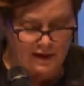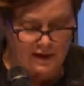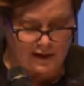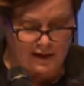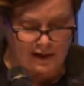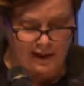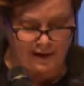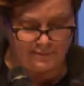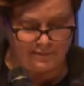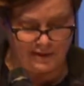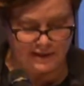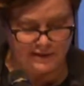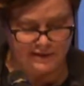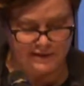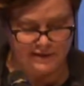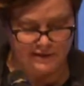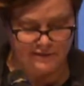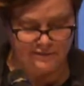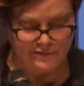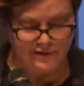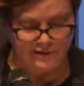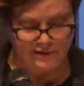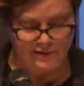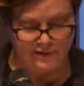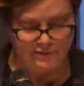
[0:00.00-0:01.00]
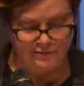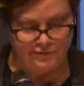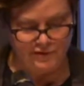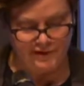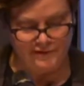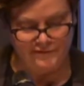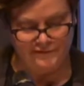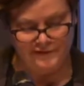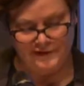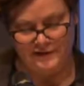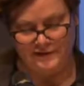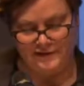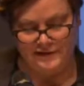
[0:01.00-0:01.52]
I mentioned very
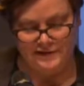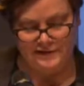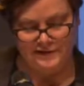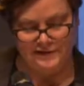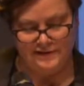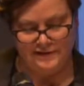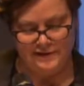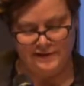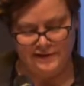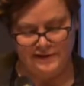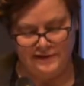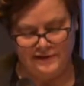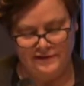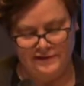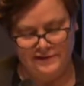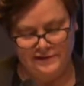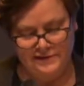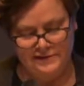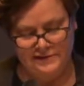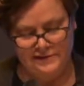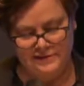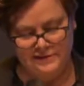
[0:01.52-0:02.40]
briefly the, the this